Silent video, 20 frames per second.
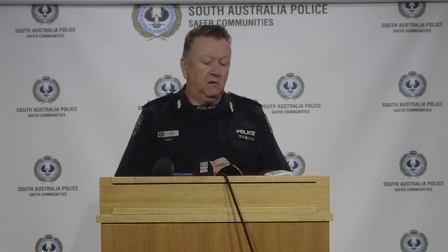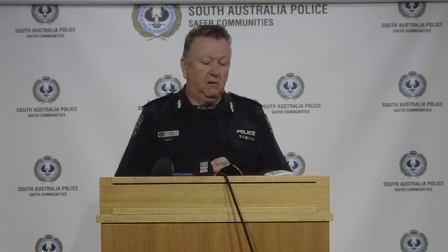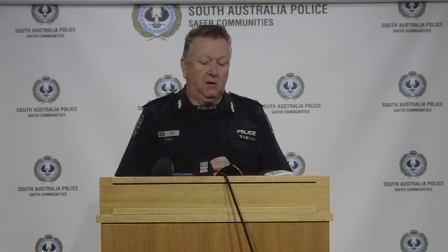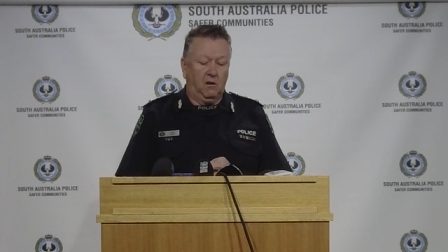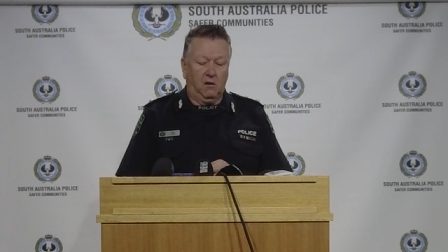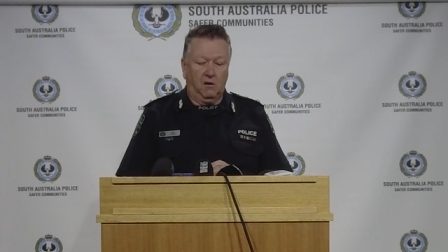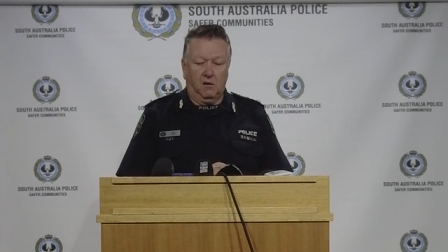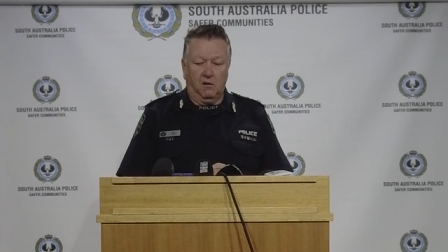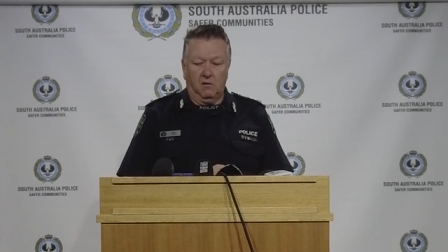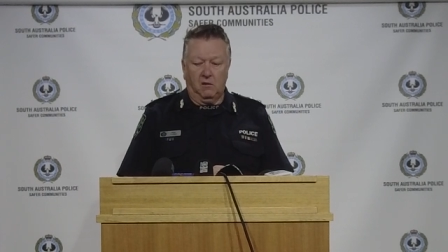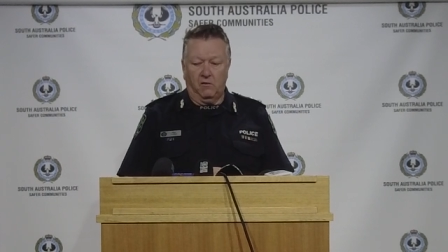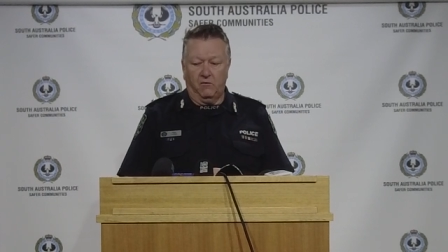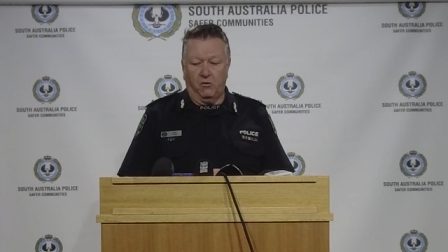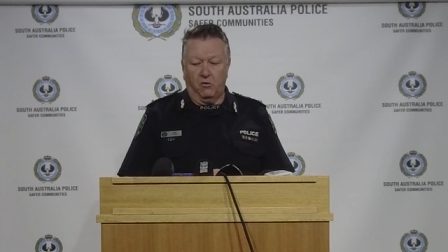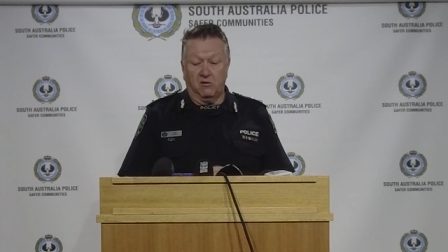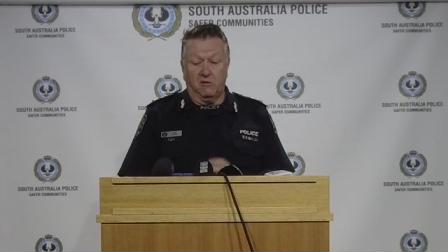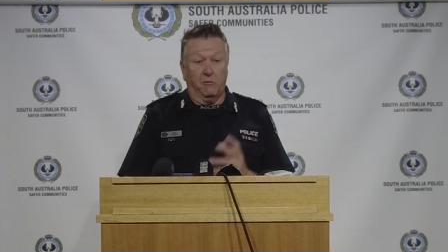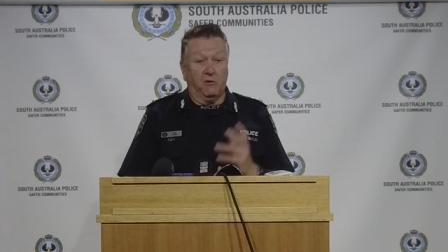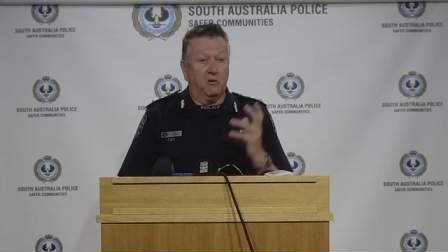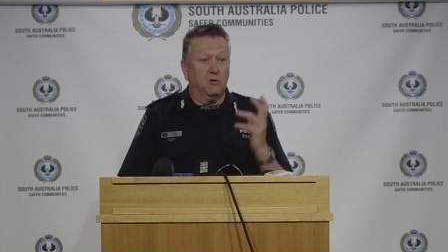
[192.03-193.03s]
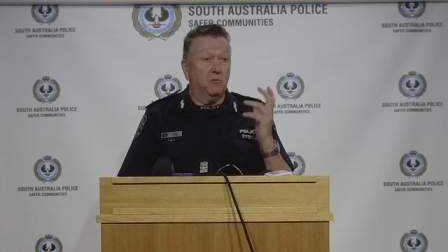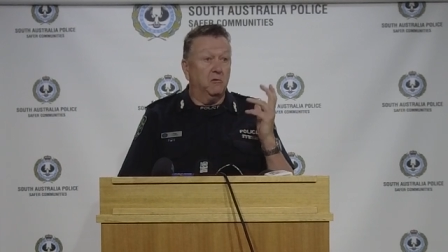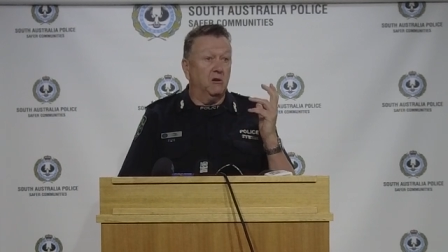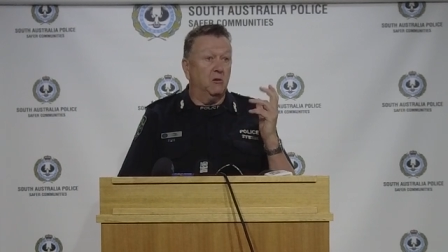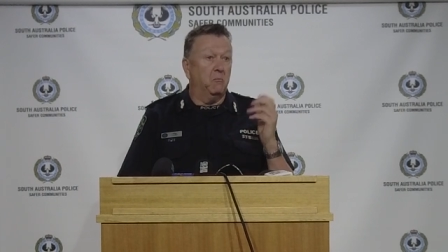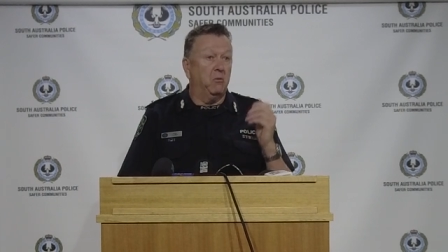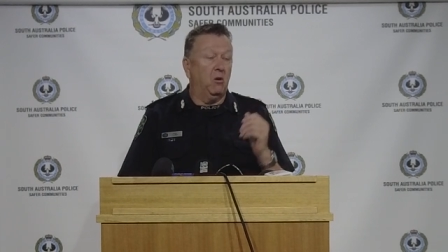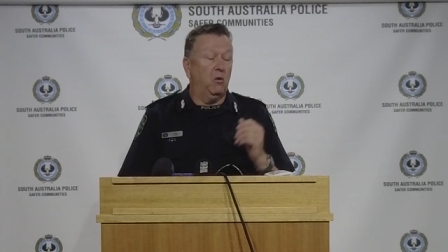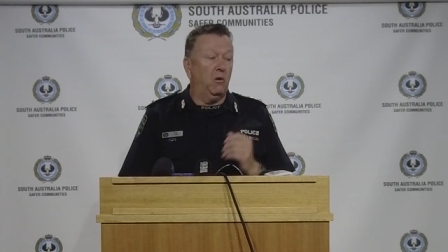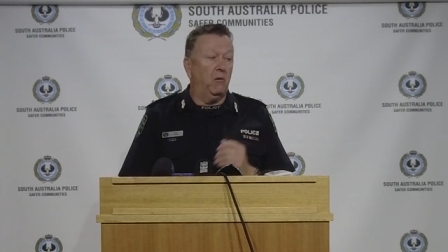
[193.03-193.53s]
Unfortunately, we couldn't
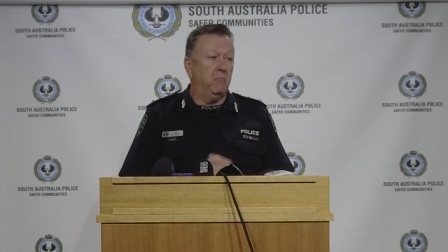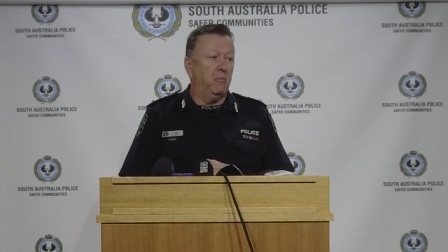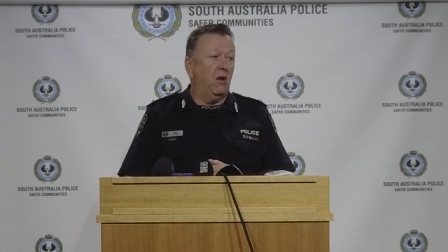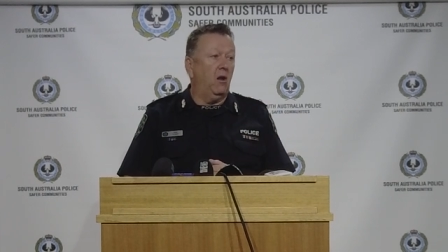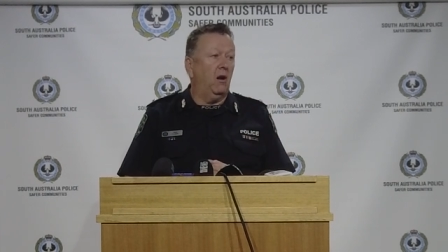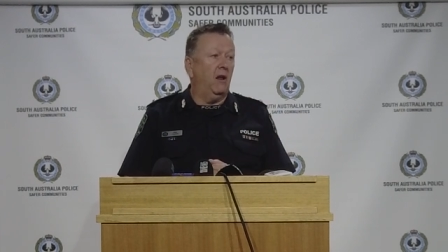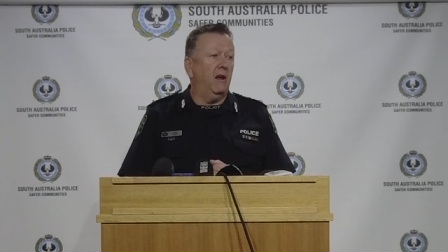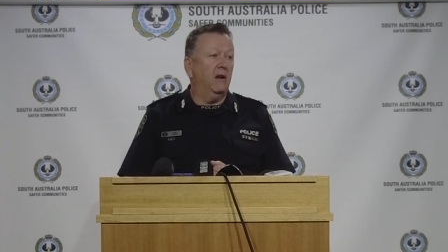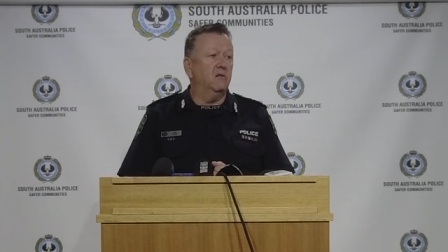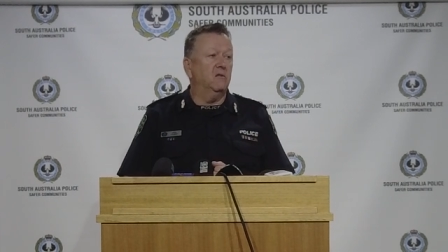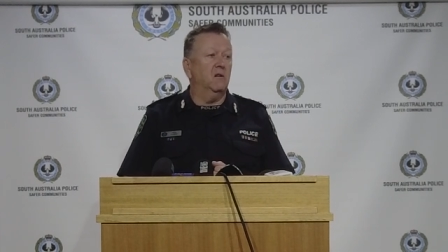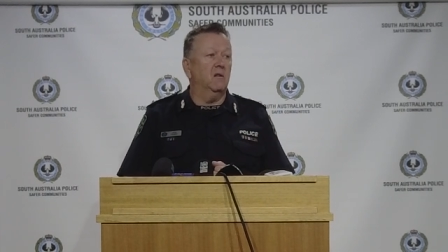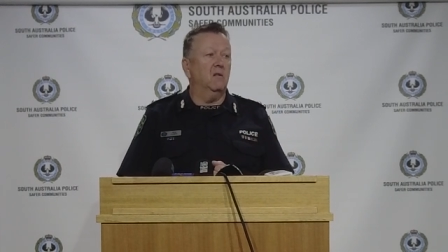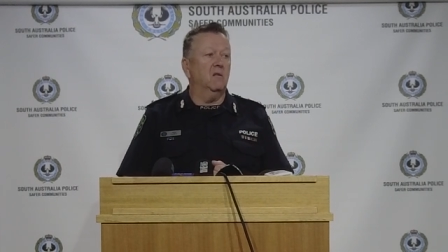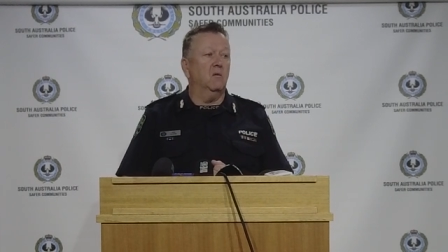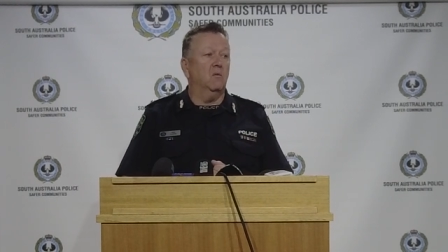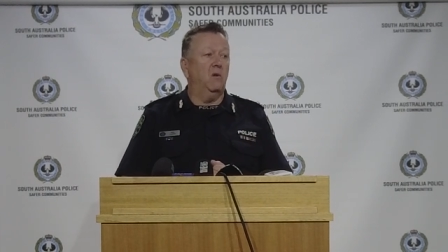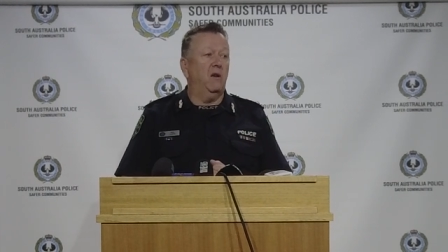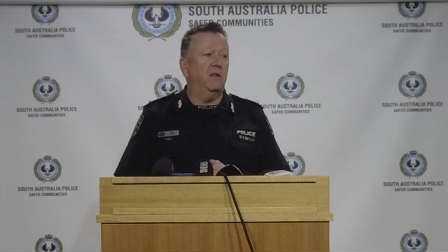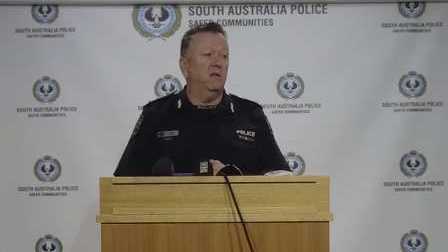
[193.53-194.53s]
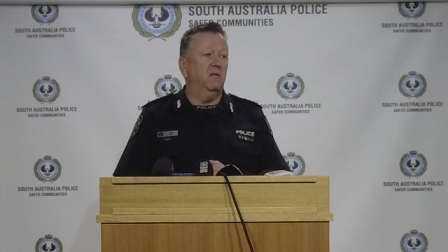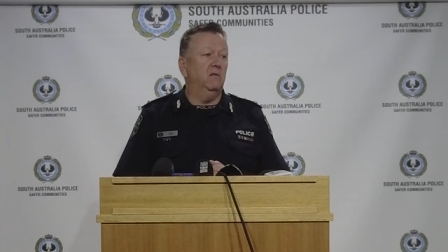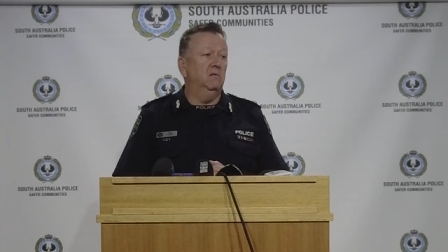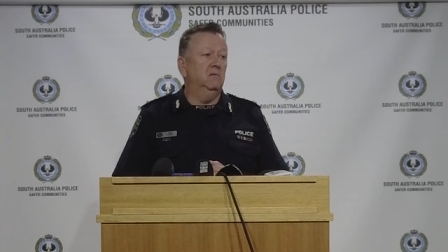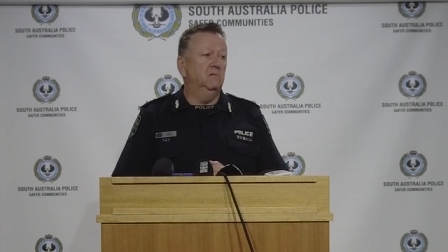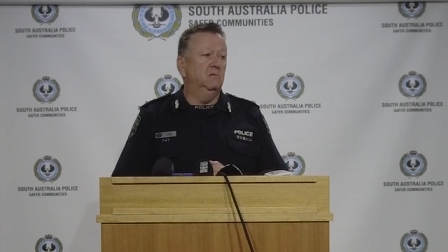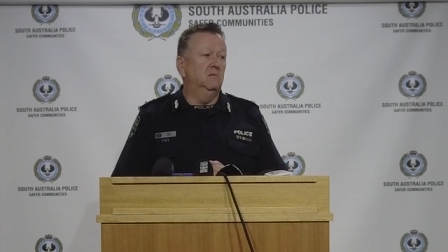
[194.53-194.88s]
deploy Polair due to the weather